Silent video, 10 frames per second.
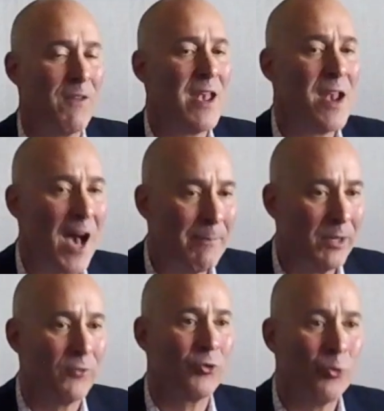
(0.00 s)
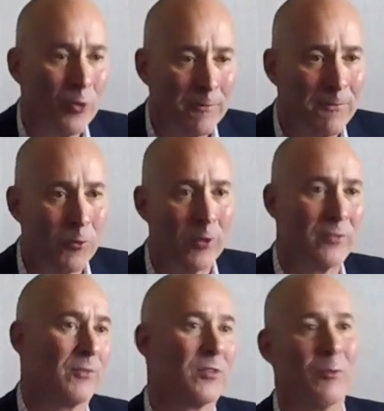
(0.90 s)
phenomenal tour de
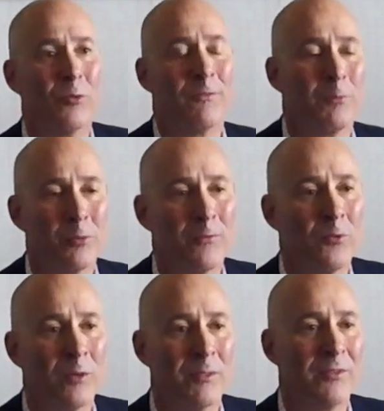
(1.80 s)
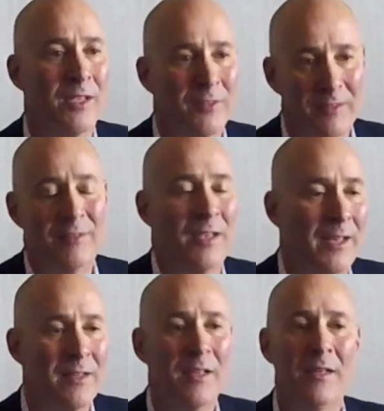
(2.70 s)
force of subwoofer performance. As I said,